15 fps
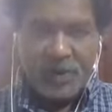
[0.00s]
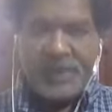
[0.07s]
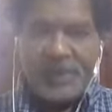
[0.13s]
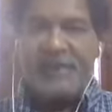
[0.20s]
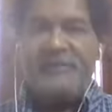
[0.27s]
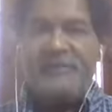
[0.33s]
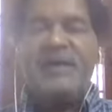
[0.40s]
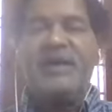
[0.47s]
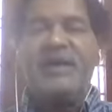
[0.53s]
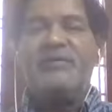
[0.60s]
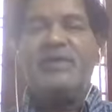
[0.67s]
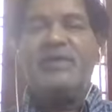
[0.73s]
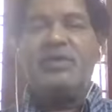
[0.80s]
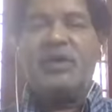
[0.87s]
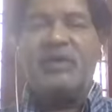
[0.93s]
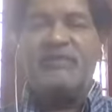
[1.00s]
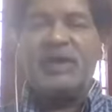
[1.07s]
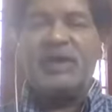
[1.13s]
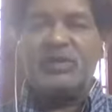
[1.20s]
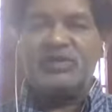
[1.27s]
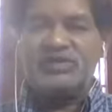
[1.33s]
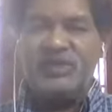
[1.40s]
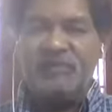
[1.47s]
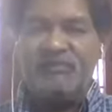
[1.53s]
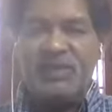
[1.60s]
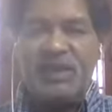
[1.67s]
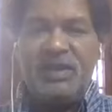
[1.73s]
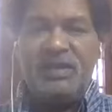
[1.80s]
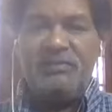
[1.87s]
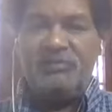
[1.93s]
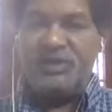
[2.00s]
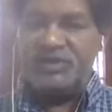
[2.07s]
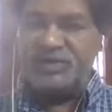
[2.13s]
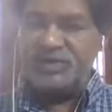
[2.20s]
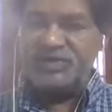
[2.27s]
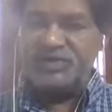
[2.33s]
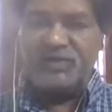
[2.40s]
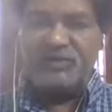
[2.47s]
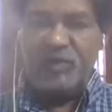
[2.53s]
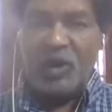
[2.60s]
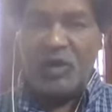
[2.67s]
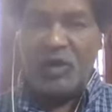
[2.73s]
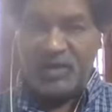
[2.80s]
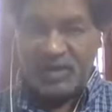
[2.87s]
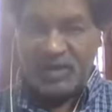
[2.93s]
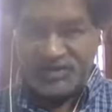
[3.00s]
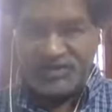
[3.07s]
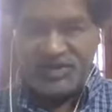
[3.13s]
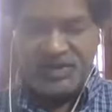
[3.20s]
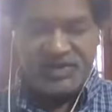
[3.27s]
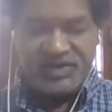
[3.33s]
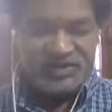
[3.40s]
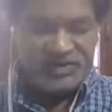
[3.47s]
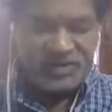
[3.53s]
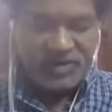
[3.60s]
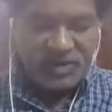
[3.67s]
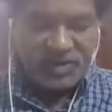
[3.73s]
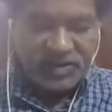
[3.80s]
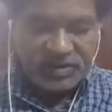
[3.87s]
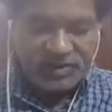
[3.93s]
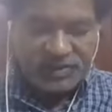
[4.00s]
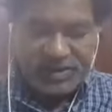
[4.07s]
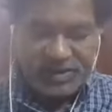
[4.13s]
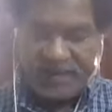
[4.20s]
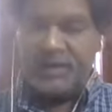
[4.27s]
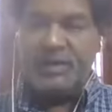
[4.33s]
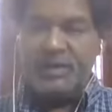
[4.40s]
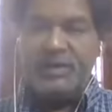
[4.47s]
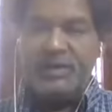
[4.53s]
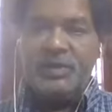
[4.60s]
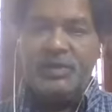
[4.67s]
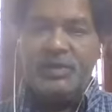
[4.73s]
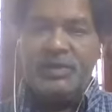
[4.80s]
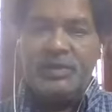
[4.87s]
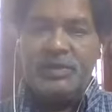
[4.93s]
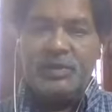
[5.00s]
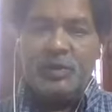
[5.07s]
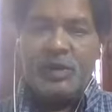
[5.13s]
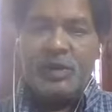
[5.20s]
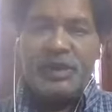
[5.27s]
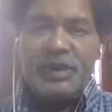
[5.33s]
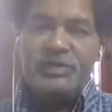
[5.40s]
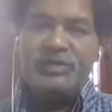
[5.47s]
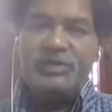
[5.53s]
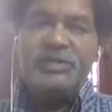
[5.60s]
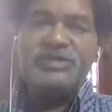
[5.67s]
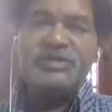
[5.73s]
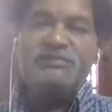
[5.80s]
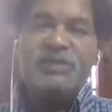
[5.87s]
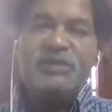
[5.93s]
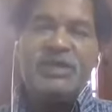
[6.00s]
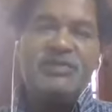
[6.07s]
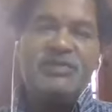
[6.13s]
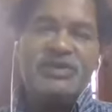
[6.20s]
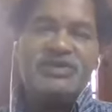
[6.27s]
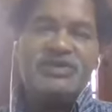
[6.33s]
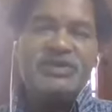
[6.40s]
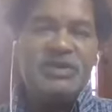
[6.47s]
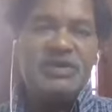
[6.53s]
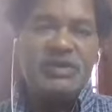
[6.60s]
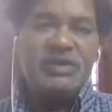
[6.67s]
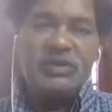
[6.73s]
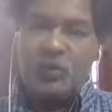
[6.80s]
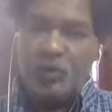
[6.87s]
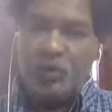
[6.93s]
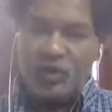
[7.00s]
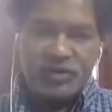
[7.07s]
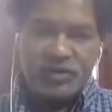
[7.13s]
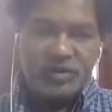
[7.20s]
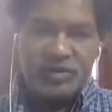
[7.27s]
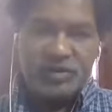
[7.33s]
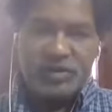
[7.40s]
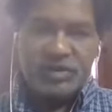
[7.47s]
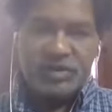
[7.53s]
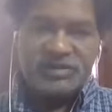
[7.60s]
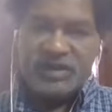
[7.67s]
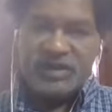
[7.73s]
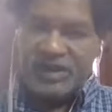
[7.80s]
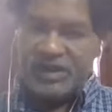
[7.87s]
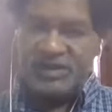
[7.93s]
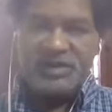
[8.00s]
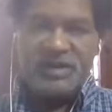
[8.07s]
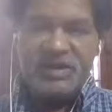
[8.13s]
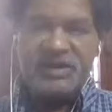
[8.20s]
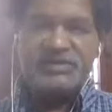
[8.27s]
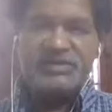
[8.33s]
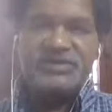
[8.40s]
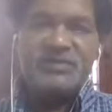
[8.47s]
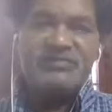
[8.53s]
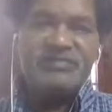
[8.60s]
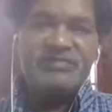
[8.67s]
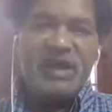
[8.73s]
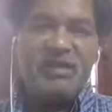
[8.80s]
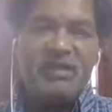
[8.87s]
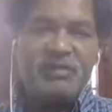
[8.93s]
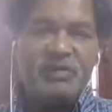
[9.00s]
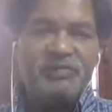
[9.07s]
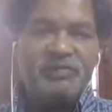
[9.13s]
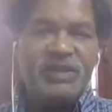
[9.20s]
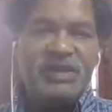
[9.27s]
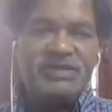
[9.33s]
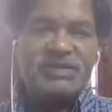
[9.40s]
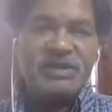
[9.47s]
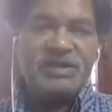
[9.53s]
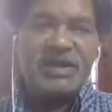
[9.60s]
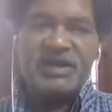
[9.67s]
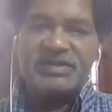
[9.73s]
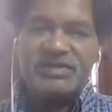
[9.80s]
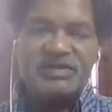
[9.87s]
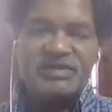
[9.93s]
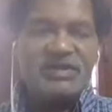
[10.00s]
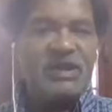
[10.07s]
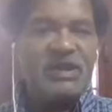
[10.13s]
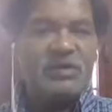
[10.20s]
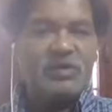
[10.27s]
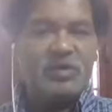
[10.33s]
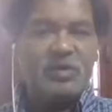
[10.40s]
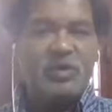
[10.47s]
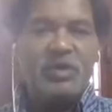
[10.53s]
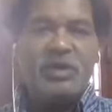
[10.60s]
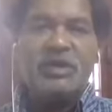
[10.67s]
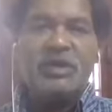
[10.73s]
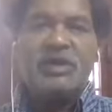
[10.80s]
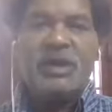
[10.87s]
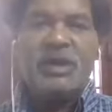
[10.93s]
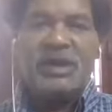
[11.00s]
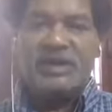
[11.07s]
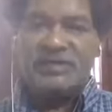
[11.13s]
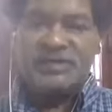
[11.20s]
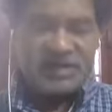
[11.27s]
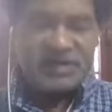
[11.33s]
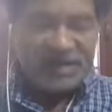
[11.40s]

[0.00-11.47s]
Okay, whenever you come across shipping business of non-residents, then, okay, this previous year it won't. Then and there itself, they have to pay the tax and they have to collect the